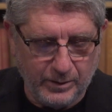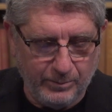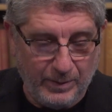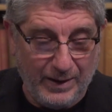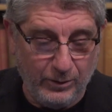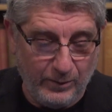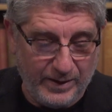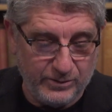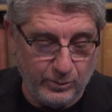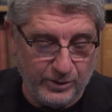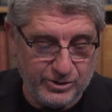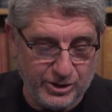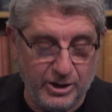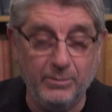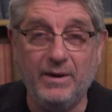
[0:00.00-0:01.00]
By the way,
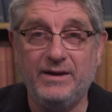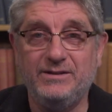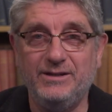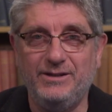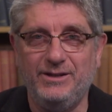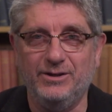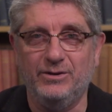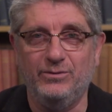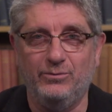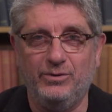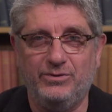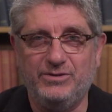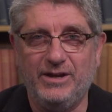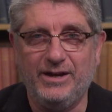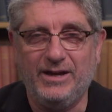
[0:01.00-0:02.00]
what Jeremiah did here
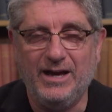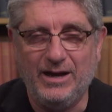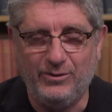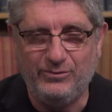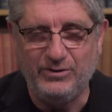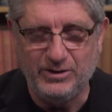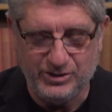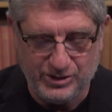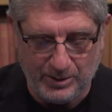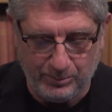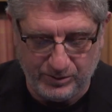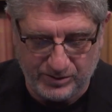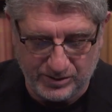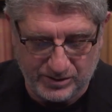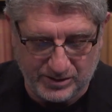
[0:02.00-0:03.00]
with Zedekiah, I'll finish up
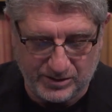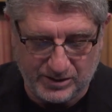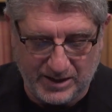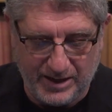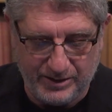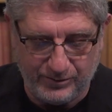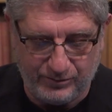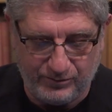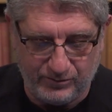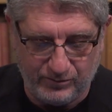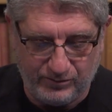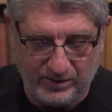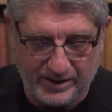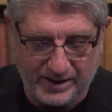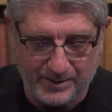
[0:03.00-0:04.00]
with this. It's kind of
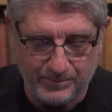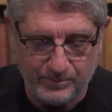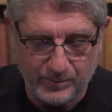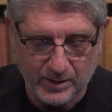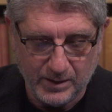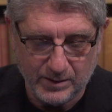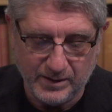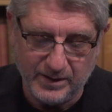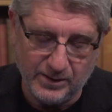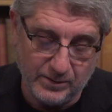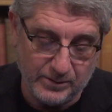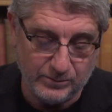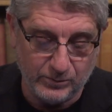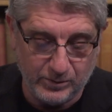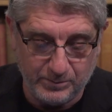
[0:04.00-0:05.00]
funny.
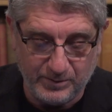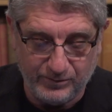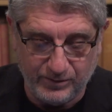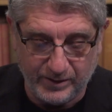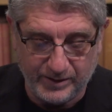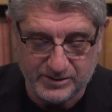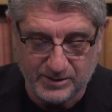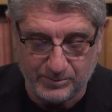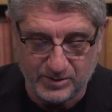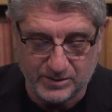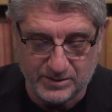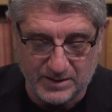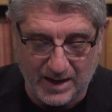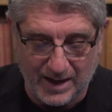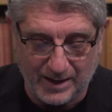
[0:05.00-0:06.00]
It would be funny, except
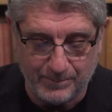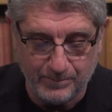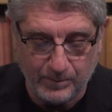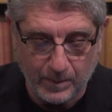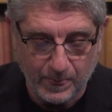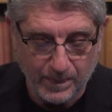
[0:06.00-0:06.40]
it's not.